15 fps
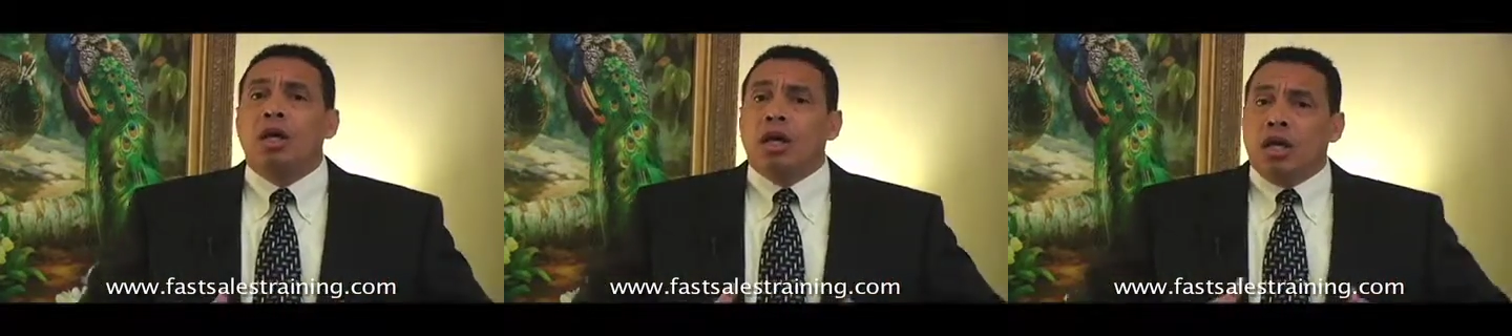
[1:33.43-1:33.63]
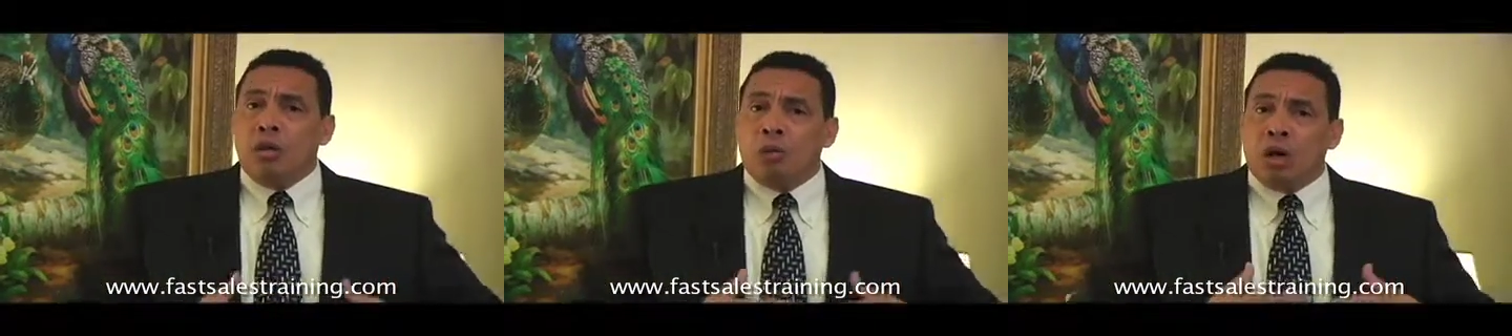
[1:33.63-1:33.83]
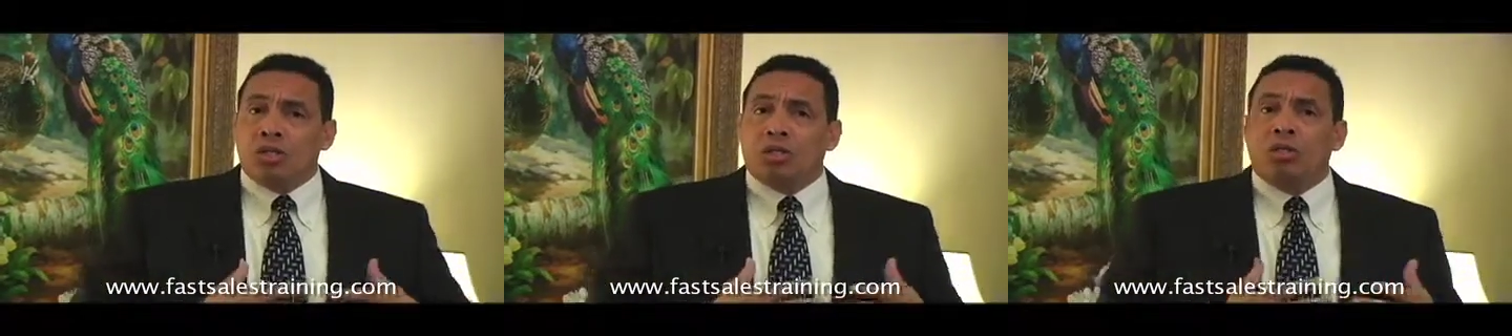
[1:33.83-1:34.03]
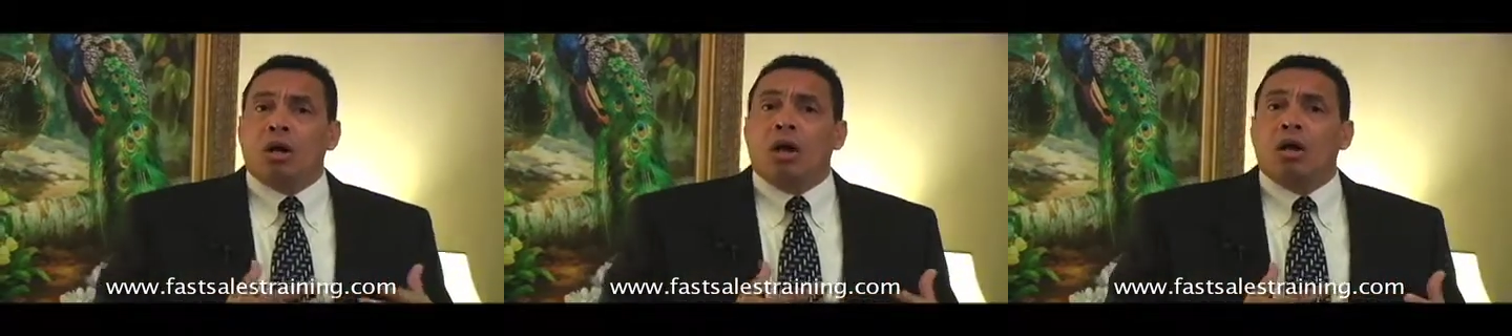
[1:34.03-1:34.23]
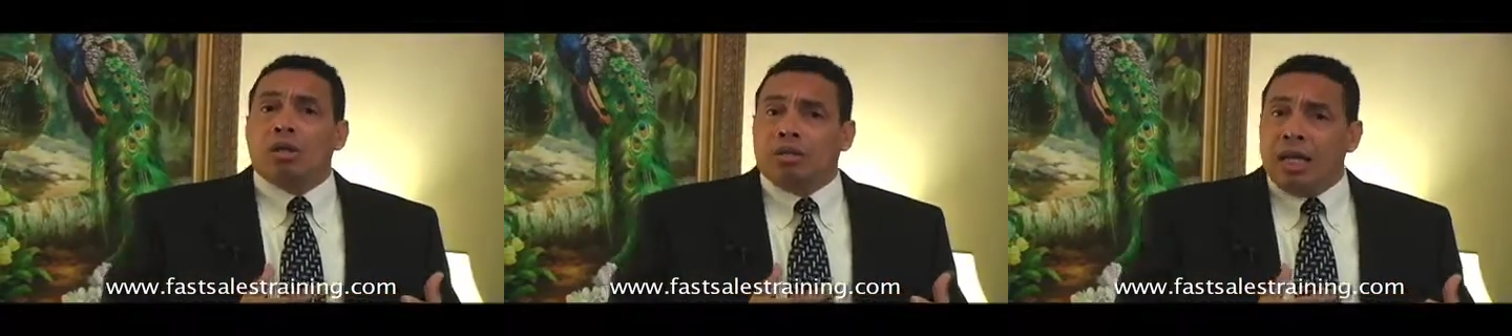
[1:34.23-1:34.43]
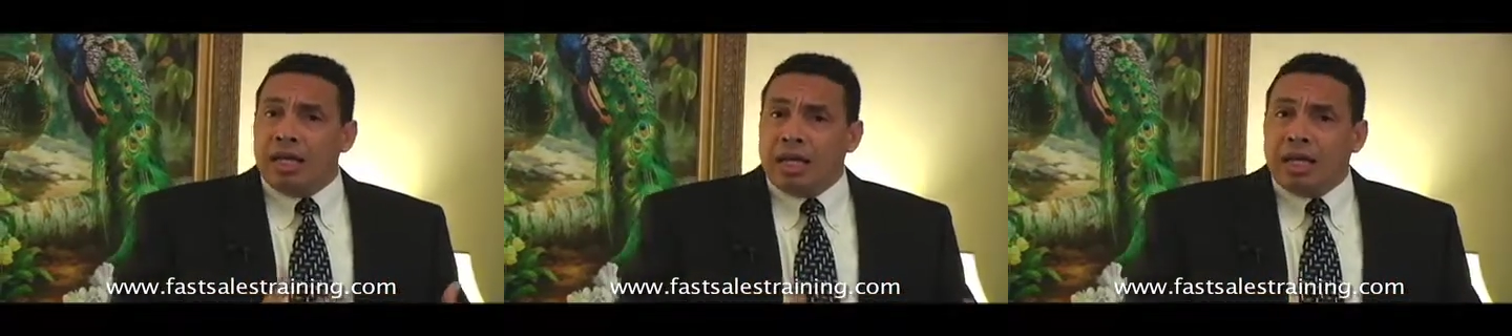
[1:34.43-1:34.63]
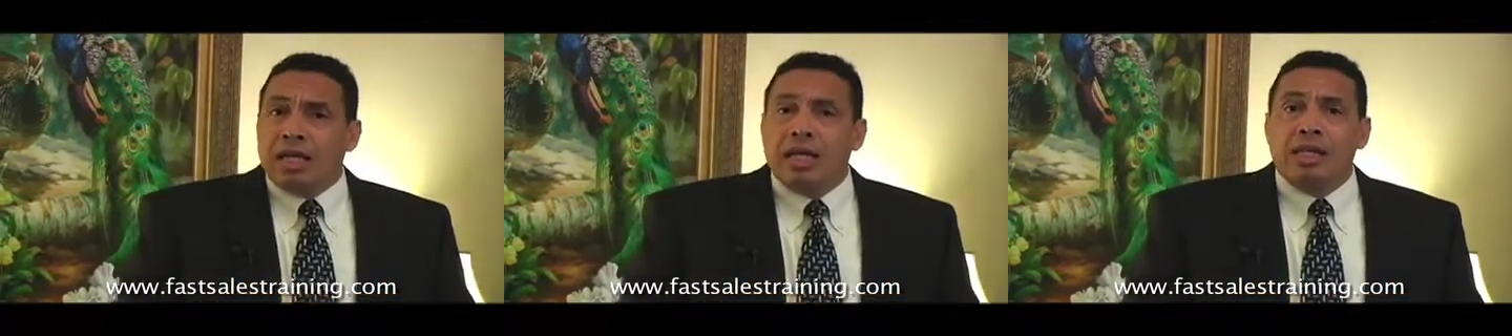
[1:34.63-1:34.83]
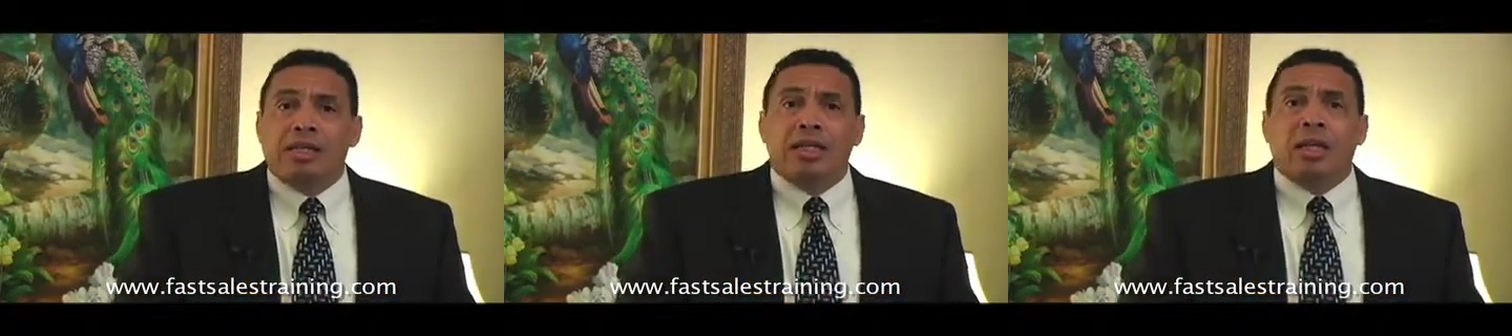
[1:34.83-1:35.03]
he wants to take it
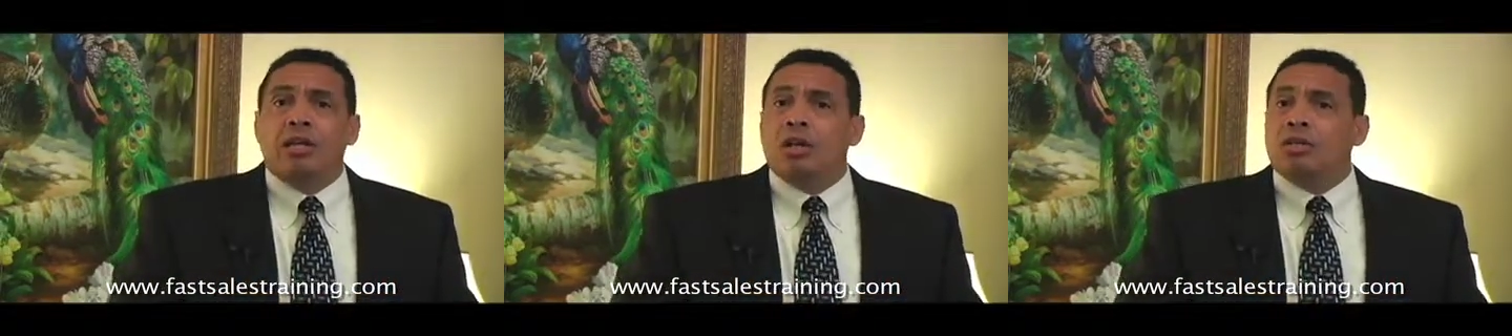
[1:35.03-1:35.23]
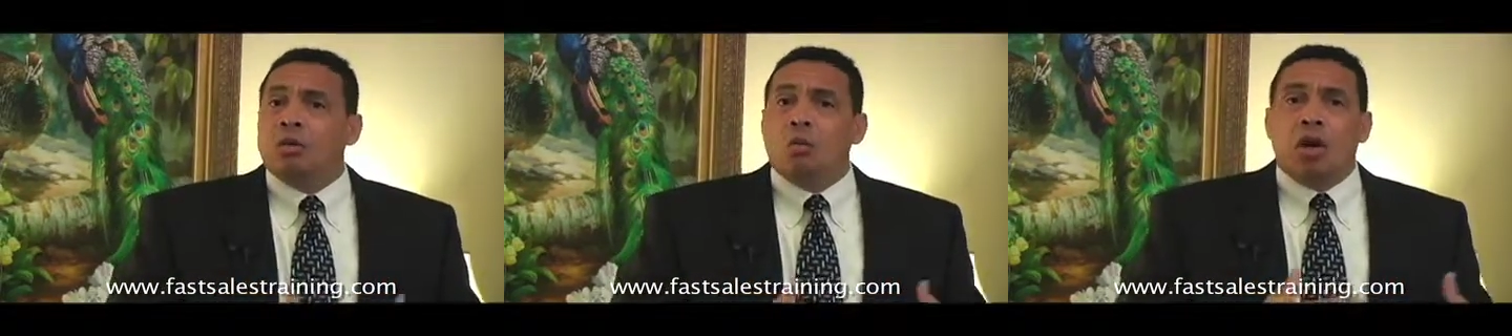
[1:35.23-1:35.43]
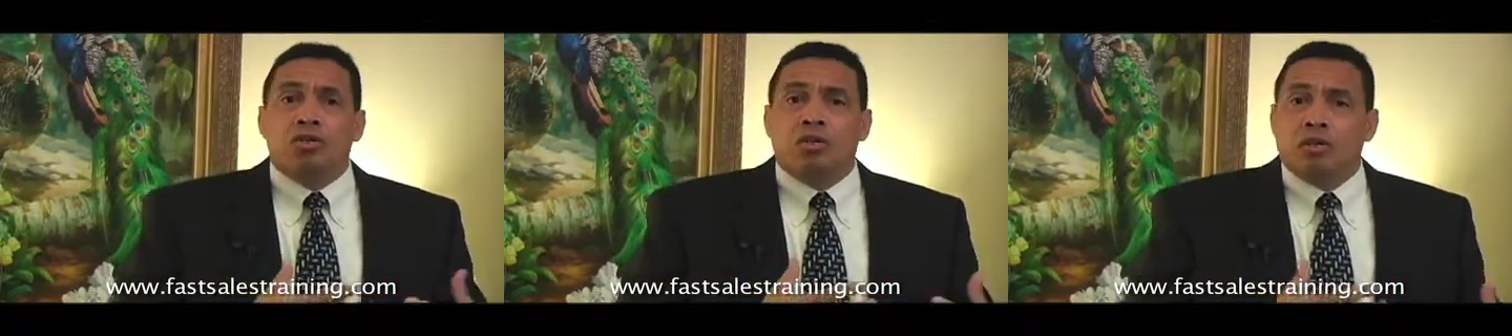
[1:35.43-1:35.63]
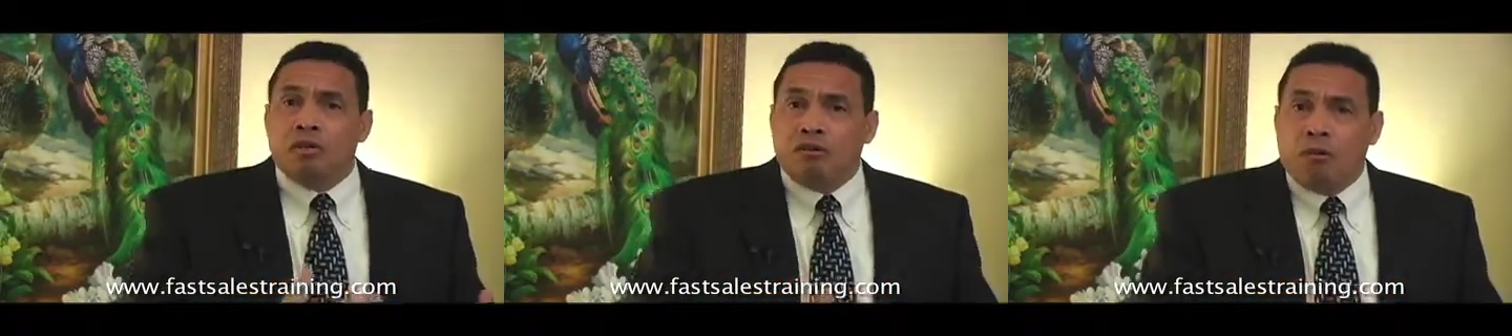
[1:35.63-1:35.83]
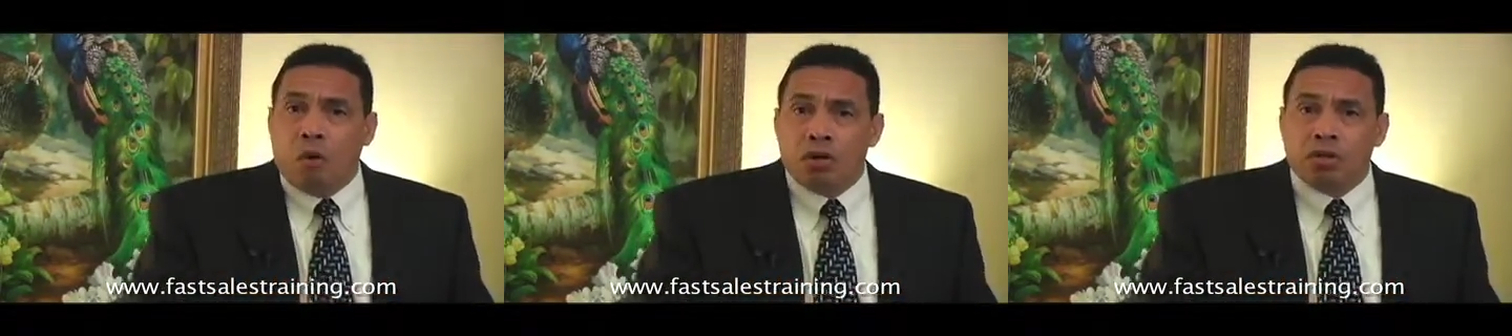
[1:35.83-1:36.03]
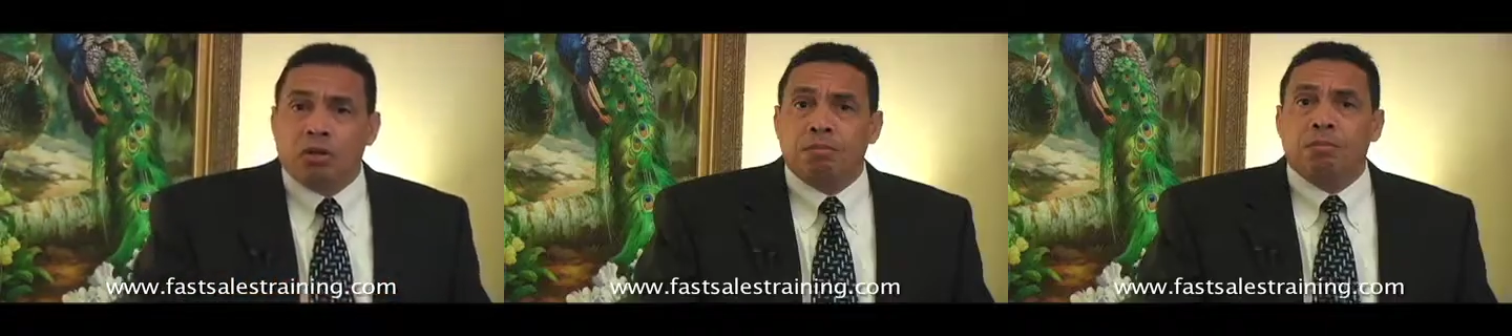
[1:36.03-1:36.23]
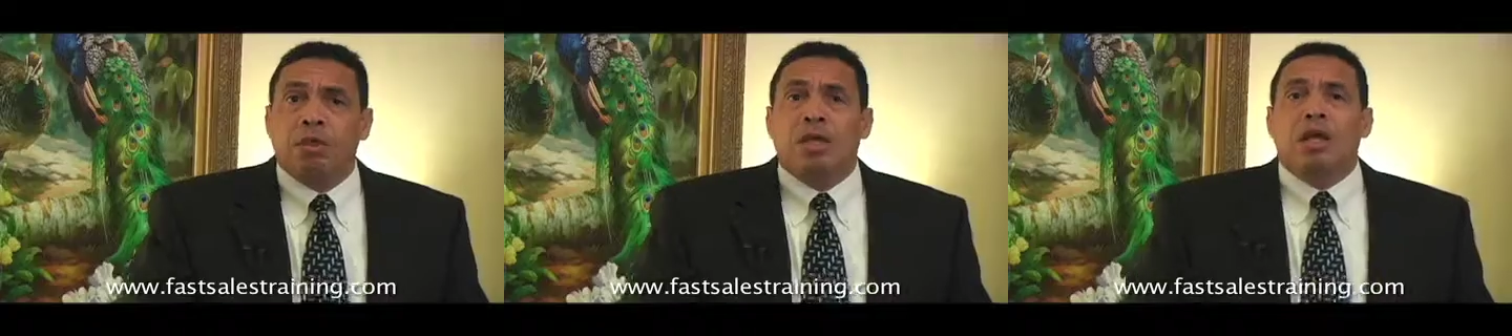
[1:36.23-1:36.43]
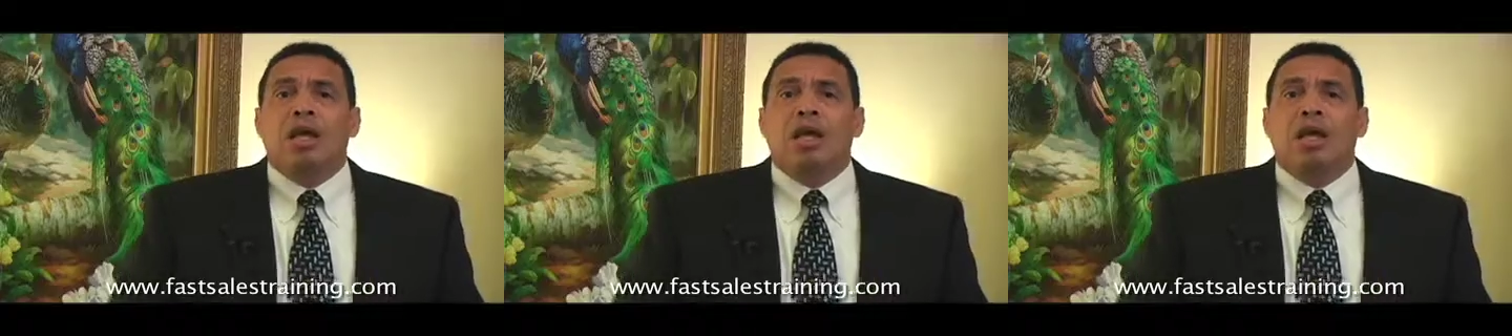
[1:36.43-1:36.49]
easy, he doesn't want you to force him.